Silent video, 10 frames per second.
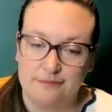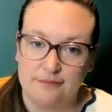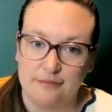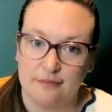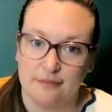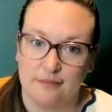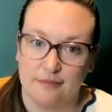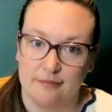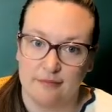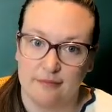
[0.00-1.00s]

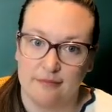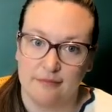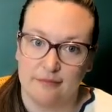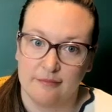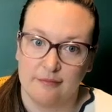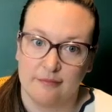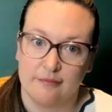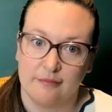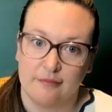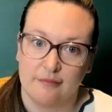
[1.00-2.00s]

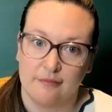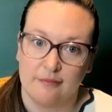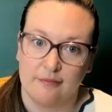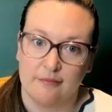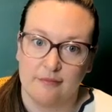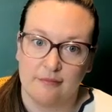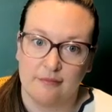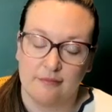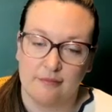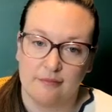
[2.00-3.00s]

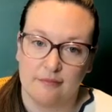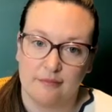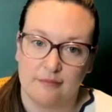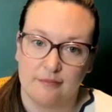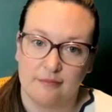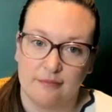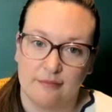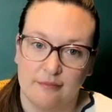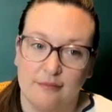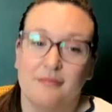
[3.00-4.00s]

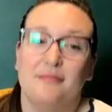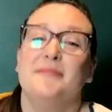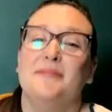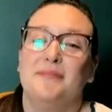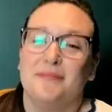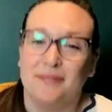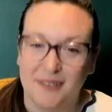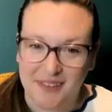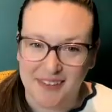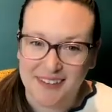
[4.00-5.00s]

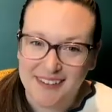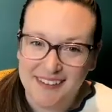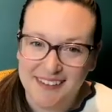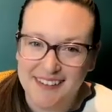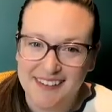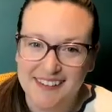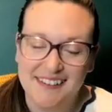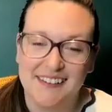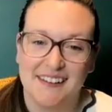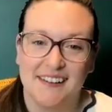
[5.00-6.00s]
(silent)